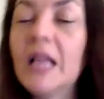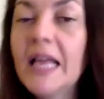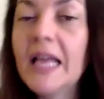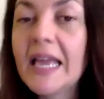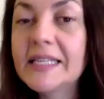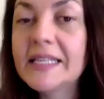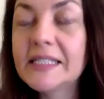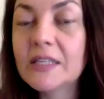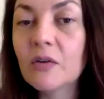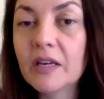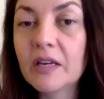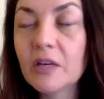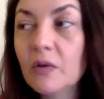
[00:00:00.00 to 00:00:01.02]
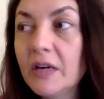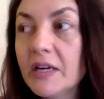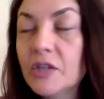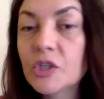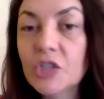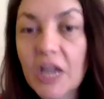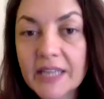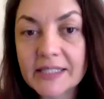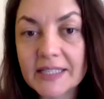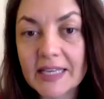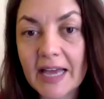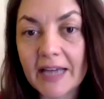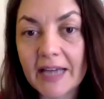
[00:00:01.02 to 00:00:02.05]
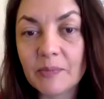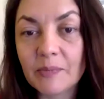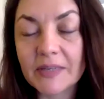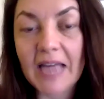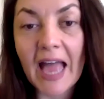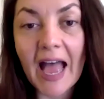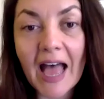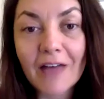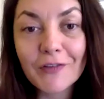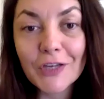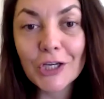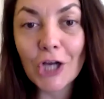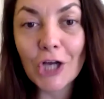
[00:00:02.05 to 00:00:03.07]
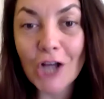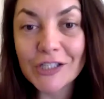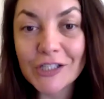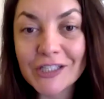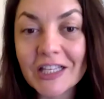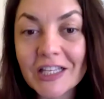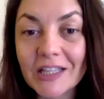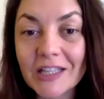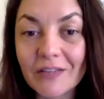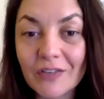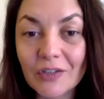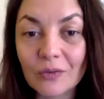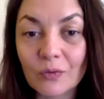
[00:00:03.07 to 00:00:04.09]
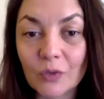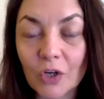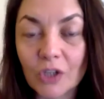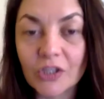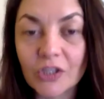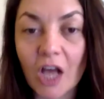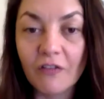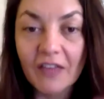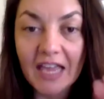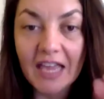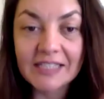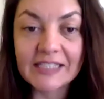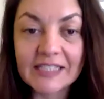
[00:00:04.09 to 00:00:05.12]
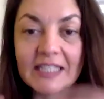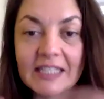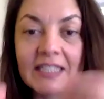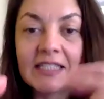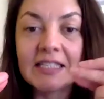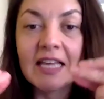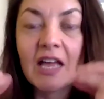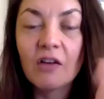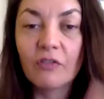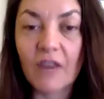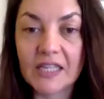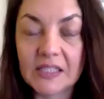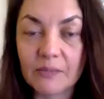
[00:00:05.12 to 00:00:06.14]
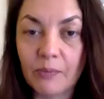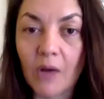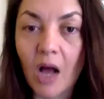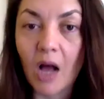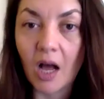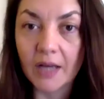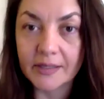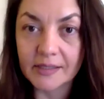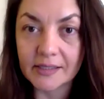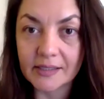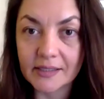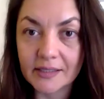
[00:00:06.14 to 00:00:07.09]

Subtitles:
it's you can adjust that. But having constantly living in a world of instant response